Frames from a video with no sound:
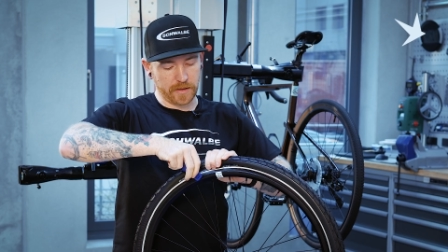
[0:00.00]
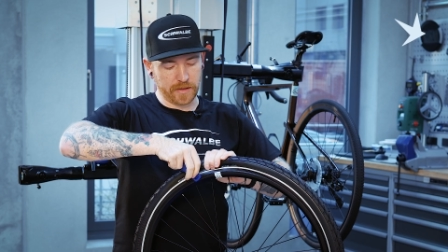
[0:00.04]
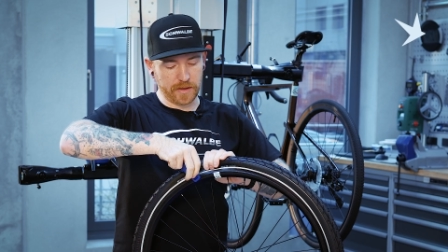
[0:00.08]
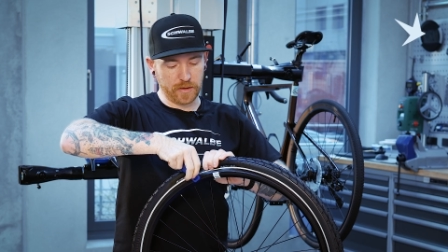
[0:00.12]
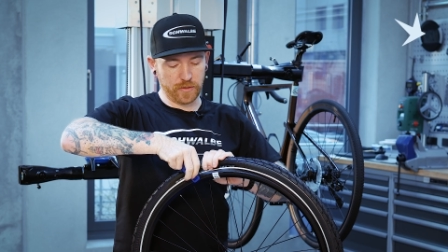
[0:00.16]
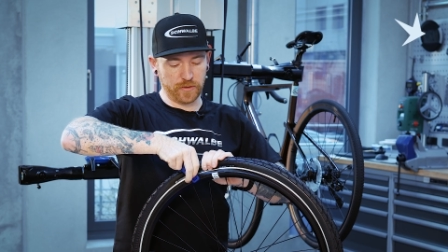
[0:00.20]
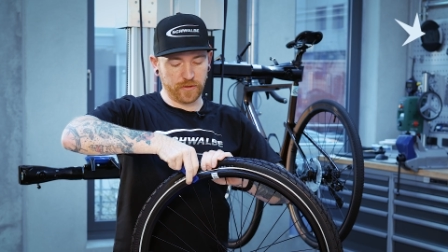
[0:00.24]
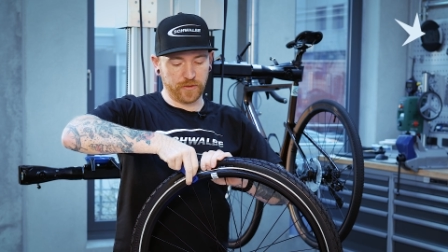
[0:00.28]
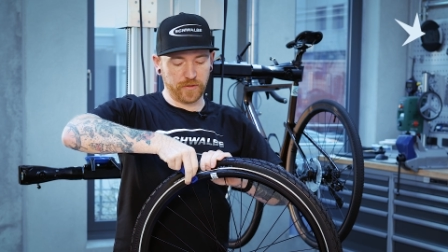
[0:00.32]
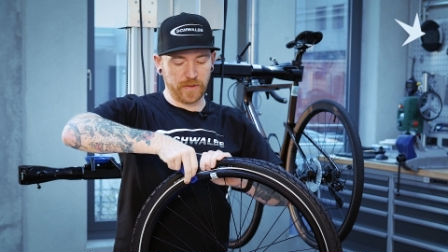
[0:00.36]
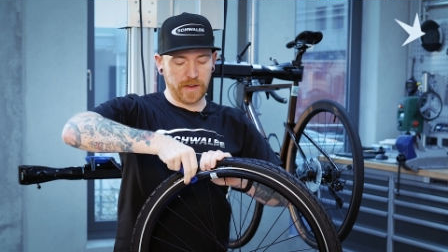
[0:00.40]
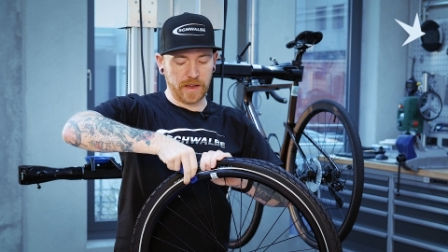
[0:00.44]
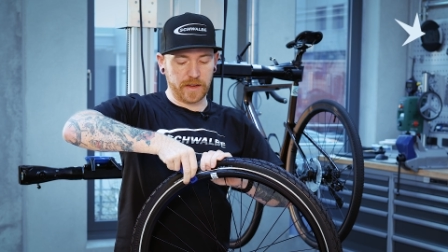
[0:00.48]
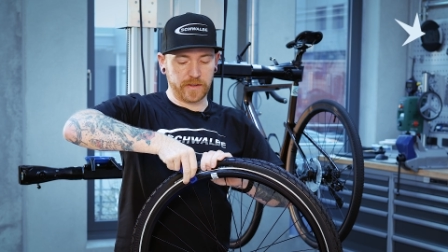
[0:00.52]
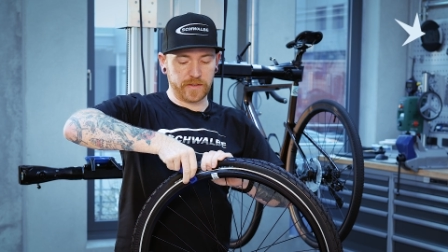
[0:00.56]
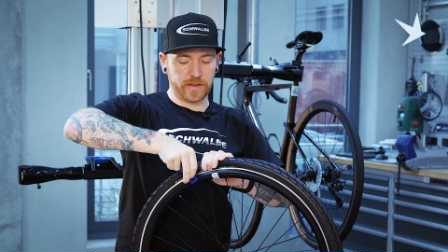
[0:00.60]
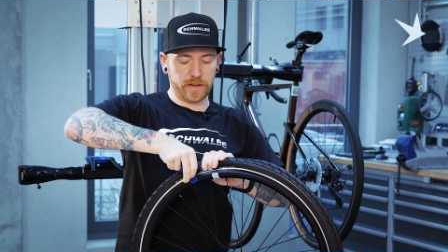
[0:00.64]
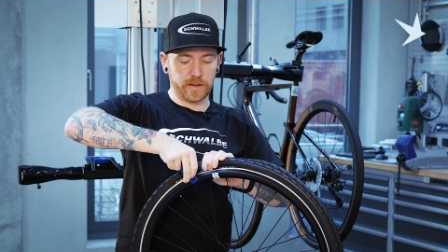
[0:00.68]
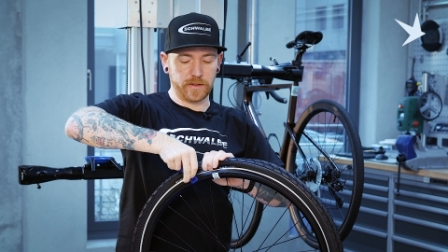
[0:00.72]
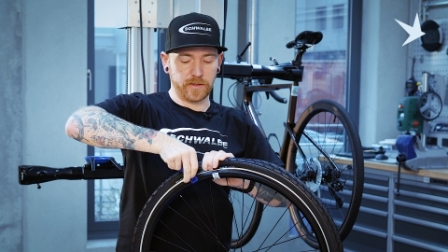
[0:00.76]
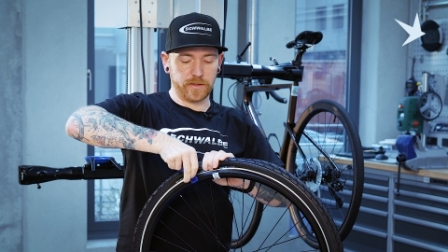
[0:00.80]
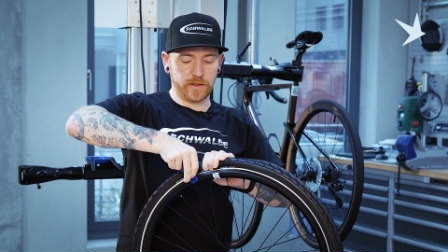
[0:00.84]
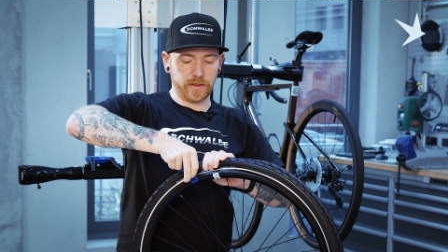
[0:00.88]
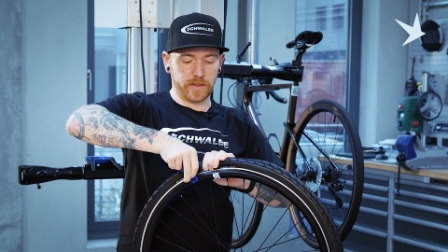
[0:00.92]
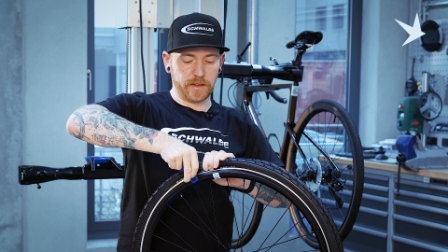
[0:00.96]
that will fix
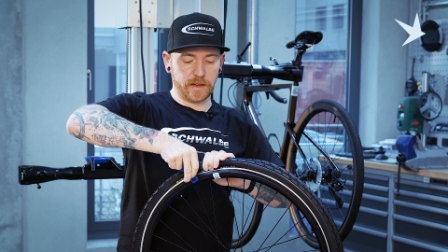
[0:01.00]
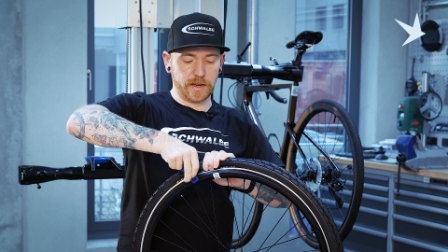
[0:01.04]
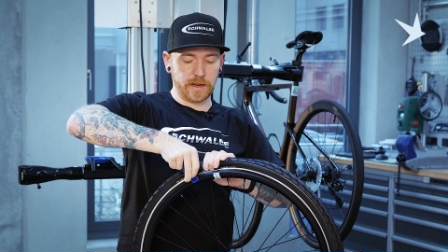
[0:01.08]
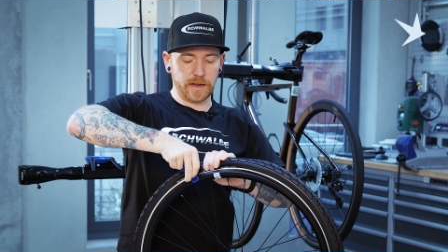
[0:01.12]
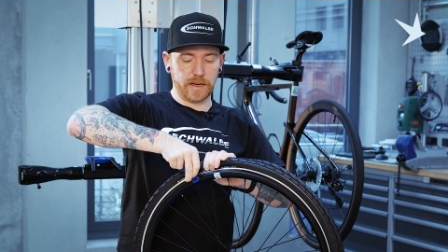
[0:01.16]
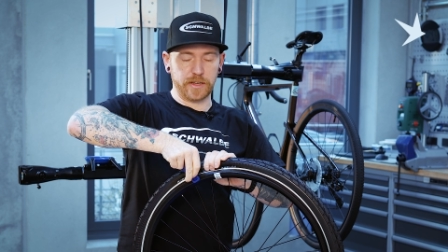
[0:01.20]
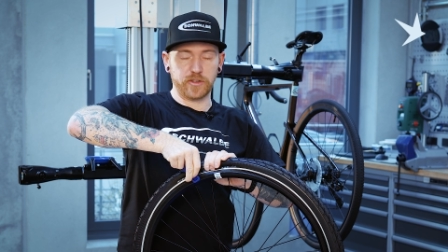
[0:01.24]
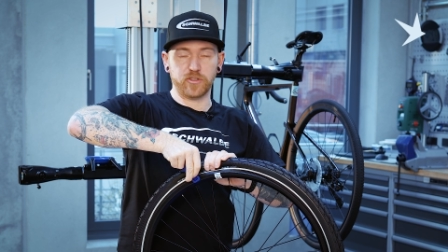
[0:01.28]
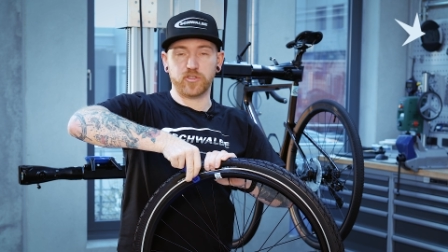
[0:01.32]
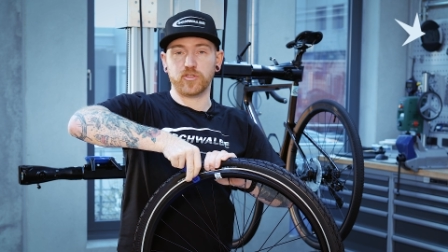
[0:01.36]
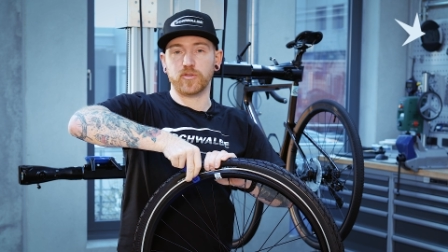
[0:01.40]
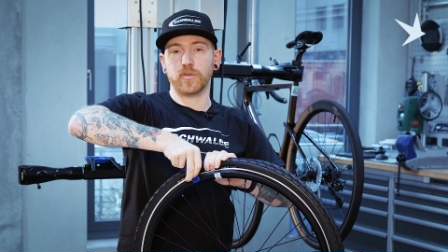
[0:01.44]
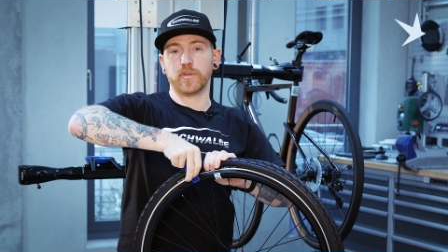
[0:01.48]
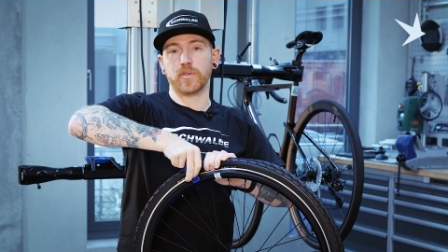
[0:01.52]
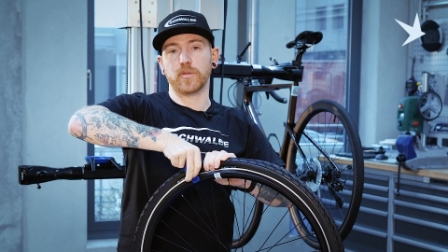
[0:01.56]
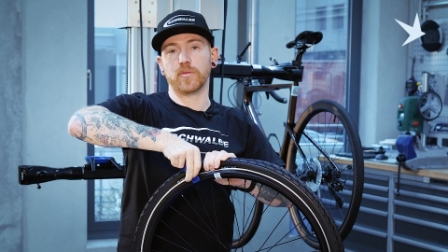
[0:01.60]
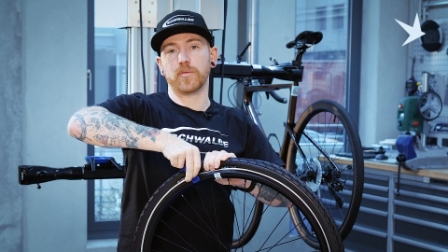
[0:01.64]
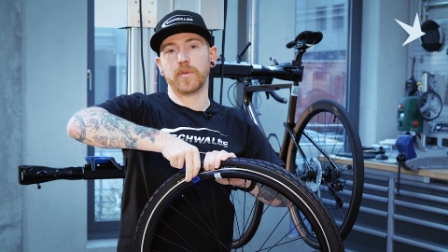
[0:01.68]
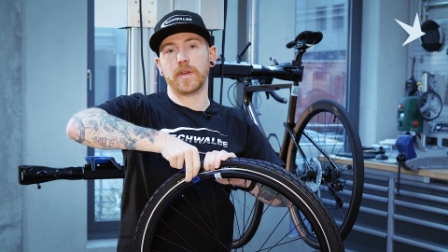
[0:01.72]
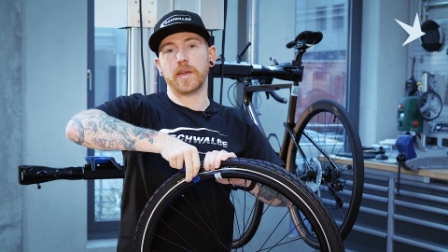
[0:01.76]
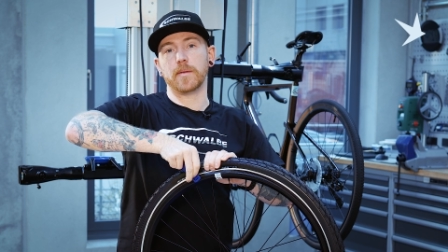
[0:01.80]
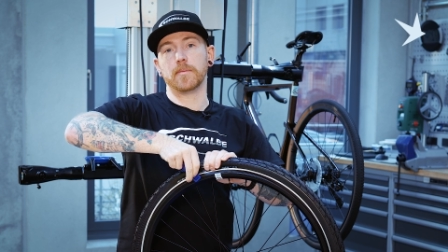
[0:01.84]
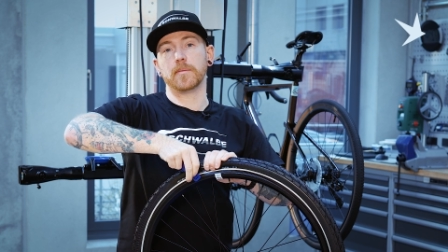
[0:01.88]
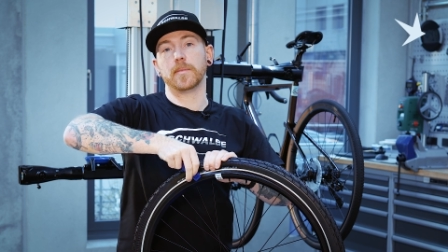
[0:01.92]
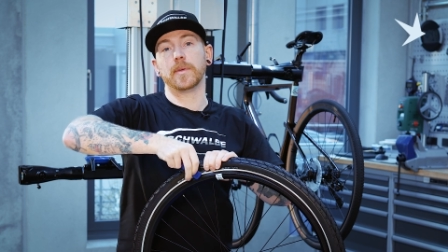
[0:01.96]
into the clincher of the
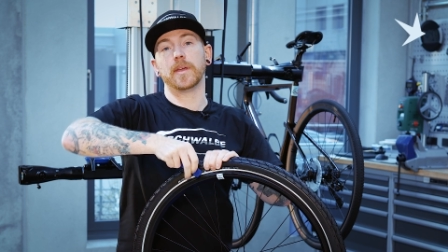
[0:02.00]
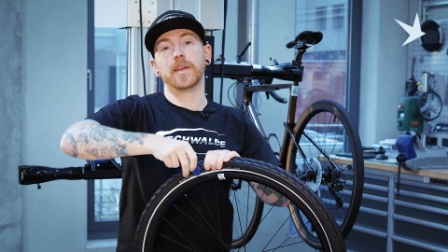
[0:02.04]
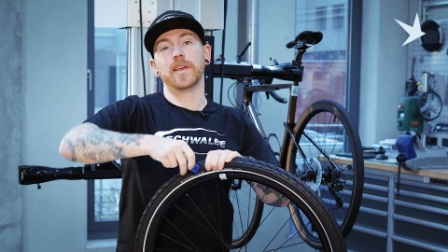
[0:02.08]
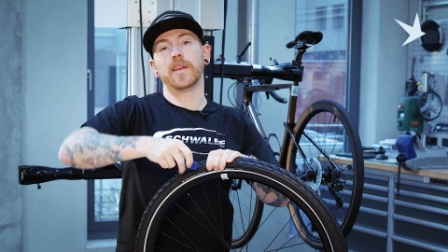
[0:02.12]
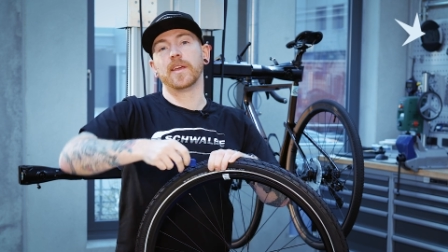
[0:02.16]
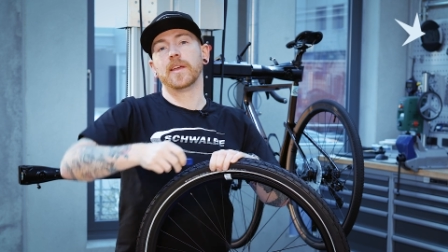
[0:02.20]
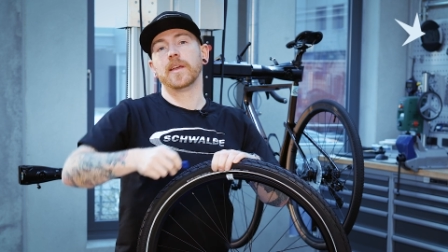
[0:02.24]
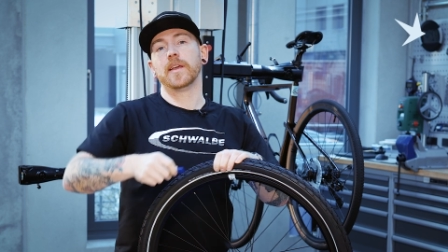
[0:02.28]
rim.